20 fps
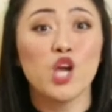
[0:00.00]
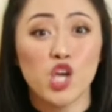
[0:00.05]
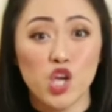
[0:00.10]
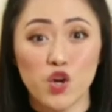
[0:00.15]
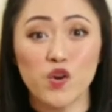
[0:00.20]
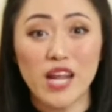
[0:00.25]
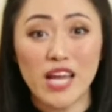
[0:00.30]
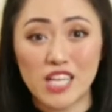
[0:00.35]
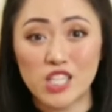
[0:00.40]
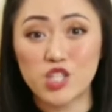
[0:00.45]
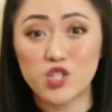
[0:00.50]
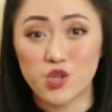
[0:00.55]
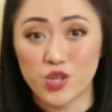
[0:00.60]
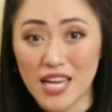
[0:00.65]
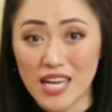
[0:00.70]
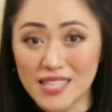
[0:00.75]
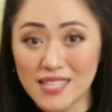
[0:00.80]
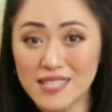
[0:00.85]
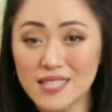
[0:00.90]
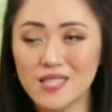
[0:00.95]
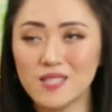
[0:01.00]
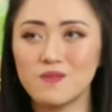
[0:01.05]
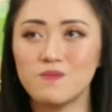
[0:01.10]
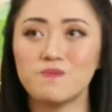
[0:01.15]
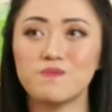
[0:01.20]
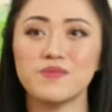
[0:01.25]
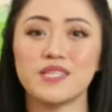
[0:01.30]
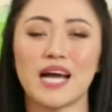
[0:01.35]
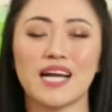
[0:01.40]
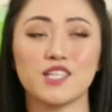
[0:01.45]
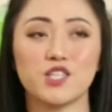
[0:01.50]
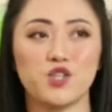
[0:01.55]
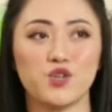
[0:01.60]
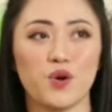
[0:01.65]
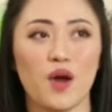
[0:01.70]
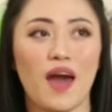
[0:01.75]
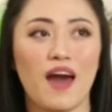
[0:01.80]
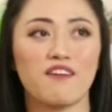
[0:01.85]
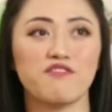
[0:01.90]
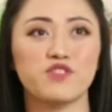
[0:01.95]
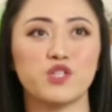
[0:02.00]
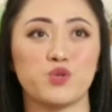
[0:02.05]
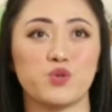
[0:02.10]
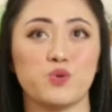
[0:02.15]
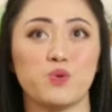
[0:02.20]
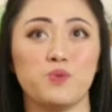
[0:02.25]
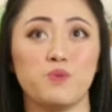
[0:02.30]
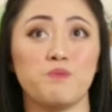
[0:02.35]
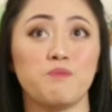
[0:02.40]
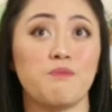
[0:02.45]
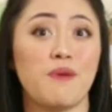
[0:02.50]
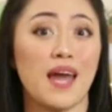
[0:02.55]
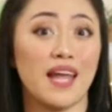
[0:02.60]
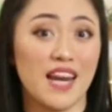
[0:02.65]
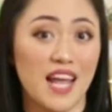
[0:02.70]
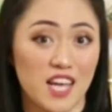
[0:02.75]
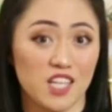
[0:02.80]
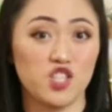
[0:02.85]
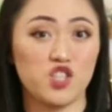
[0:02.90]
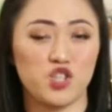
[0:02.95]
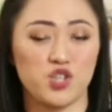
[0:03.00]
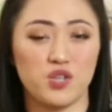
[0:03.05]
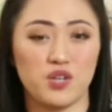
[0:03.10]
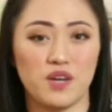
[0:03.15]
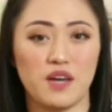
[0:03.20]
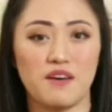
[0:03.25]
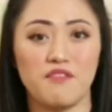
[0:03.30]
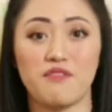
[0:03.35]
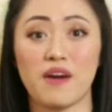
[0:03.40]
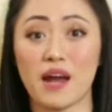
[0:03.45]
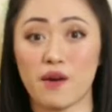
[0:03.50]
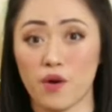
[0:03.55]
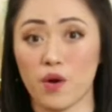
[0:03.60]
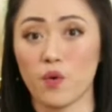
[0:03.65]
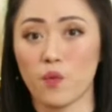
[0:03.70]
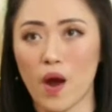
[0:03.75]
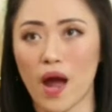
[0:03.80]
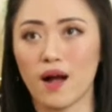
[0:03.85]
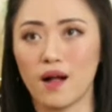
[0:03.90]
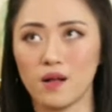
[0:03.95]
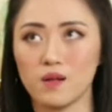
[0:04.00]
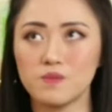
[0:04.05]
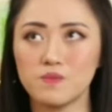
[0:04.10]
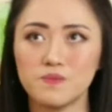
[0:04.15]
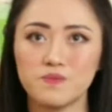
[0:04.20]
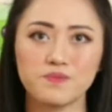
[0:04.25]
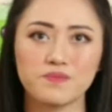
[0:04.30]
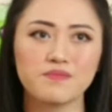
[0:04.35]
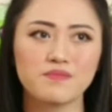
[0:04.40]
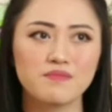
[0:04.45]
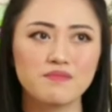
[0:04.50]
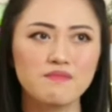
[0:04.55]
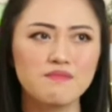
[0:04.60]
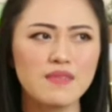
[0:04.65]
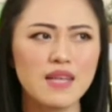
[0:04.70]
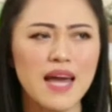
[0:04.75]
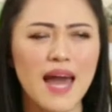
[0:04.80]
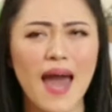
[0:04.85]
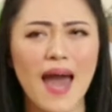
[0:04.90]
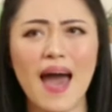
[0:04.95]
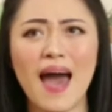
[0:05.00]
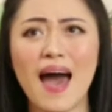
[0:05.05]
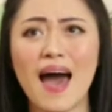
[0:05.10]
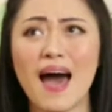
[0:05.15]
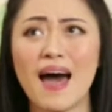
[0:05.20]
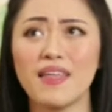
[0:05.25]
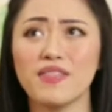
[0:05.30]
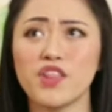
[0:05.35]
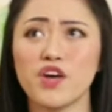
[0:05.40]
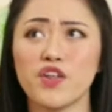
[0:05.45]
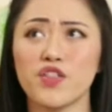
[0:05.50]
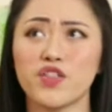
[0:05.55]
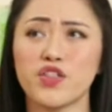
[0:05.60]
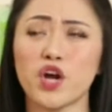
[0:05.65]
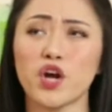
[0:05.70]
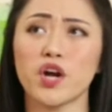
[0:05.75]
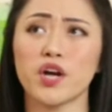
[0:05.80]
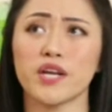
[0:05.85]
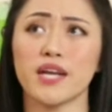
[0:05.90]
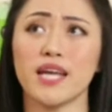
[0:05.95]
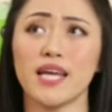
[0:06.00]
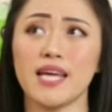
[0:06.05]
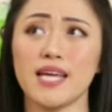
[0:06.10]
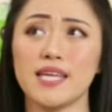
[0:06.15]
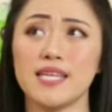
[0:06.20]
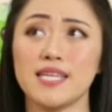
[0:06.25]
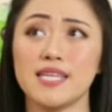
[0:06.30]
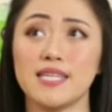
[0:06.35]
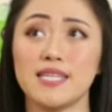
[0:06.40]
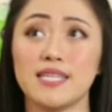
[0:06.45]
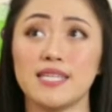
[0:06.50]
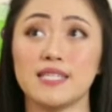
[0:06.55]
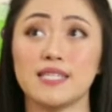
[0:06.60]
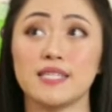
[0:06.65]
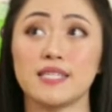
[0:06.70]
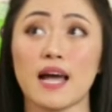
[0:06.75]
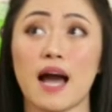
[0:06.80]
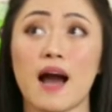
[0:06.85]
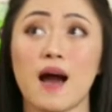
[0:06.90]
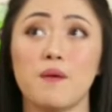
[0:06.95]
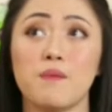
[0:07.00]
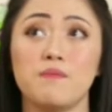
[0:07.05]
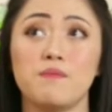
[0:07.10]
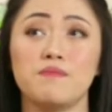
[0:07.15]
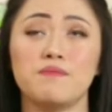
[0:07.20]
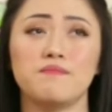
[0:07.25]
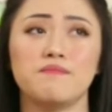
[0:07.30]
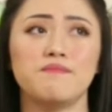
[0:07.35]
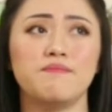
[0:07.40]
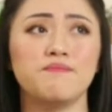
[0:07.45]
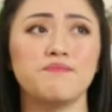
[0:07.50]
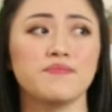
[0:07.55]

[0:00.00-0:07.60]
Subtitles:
unique students that you have to manage very well. And the third is I'm